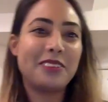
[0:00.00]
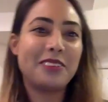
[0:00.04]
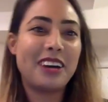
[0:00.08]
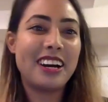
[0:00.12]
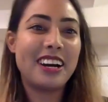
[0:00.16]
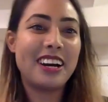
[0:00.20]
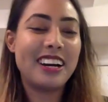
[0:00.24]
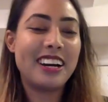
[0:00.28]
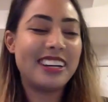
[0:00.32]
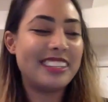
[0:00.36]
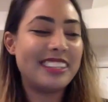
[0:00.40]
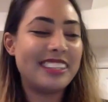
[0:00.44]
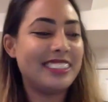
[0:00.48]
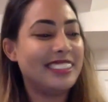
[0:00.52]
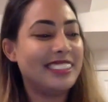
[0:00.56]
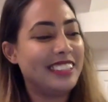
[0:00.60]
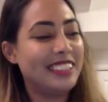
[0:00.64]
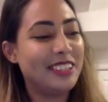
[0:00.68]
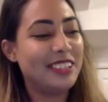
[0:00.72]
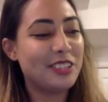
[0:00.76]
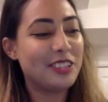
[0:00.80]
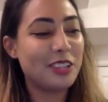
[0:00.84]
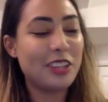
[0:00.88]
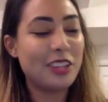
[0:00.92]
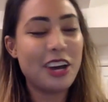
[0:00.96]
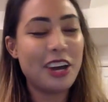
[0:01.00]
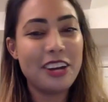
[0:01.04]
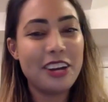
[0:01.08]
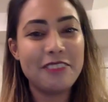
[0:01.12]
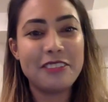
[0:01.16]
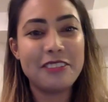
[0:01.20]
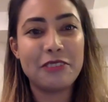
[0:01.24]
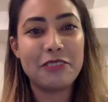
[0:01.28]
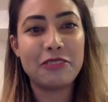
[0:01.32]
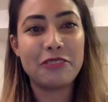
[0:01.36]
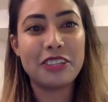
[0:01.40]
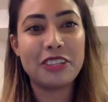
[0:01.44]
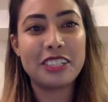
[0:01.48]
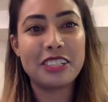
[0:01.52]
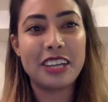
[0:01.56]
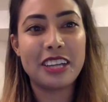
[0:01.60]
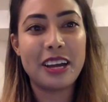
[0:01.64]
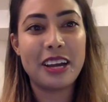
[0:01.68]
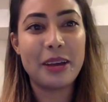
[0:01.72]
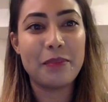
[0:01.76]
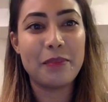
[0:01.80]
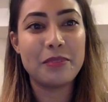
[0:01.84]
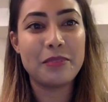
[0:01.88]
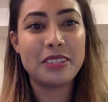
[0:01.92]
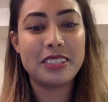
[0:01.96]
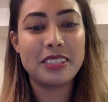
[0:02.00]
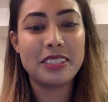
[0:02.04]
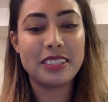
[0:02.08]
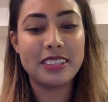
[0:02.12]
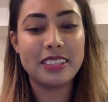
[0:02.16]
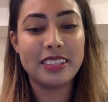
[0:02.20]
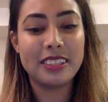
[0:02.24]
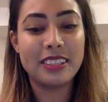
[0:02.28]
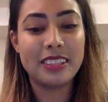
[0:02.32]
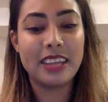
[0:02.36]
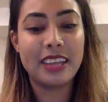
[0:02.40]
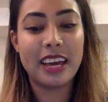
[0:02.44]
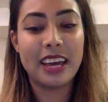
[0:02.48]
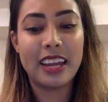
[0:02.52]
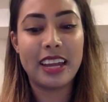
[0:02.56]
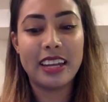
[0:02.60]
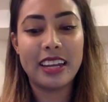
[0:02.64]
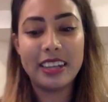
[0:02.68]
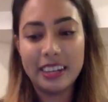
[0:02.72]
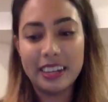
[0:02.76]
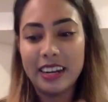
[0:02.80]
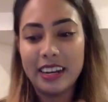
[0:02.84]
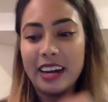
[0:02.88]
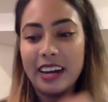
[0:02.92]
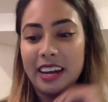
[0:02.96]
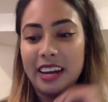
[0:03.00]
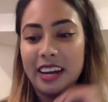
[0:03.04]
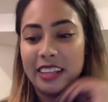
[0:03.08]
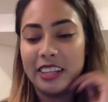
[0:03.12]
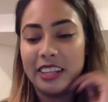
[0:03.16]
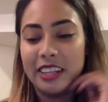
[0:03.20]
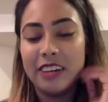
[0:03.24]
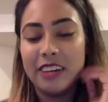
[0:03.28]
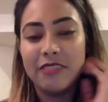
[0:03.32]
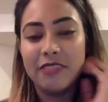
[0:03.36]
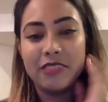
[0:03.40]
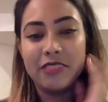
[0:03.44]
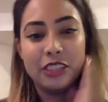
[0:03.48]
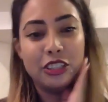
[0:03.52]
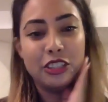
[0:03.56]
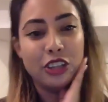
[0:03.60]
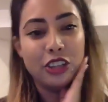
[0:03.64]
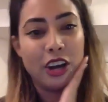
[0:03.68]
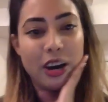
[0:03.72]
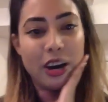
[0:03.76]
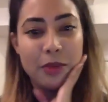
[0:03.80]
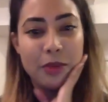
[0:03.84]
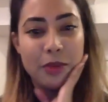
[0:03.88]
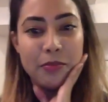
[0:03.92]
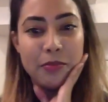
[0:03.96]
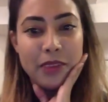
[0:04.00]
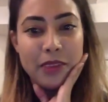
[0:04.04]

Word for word: uh, there's a lot of different times that I love the job,